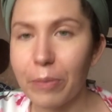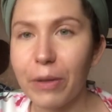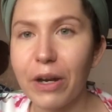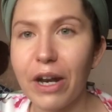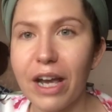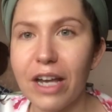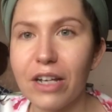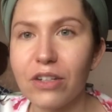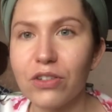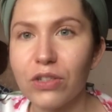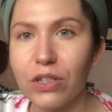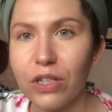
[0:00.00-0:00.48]
But I
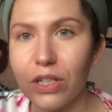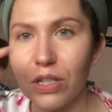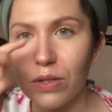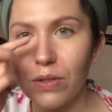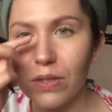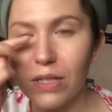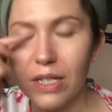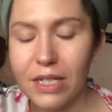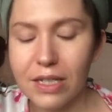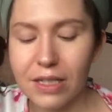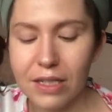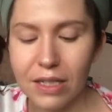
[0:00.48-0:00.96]
actually
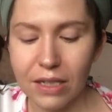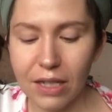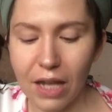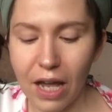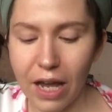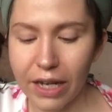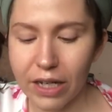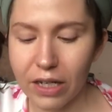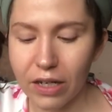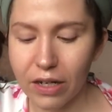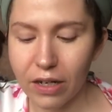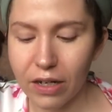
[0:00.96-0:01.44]
use it as a
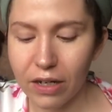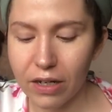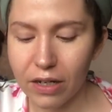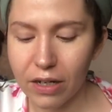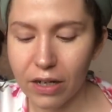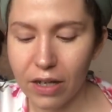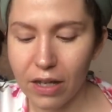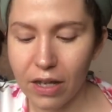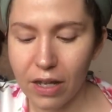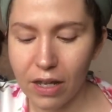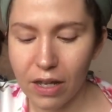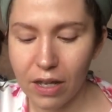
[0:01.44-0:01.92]
liner
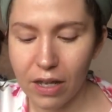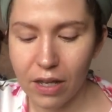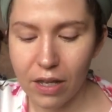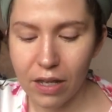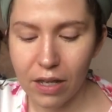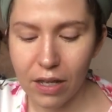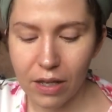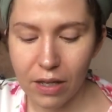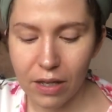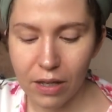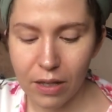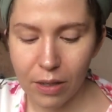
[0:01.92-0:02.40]

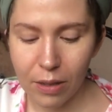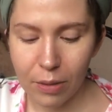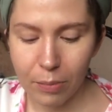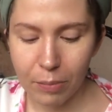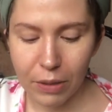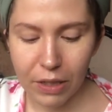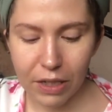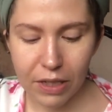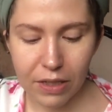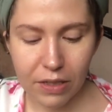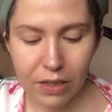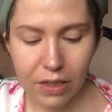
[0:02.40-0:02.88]

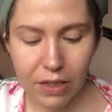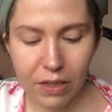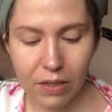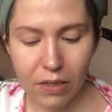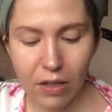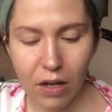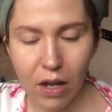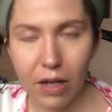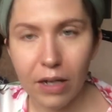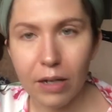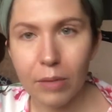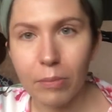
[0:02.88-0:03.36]
because it is
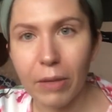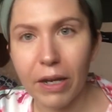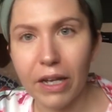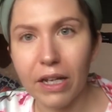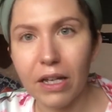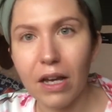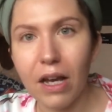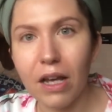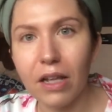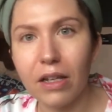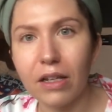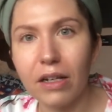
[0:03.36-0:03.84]
not in my
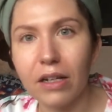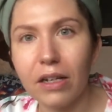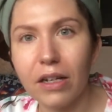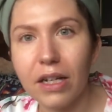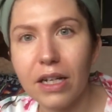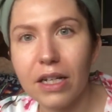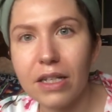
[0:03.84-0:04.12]
color.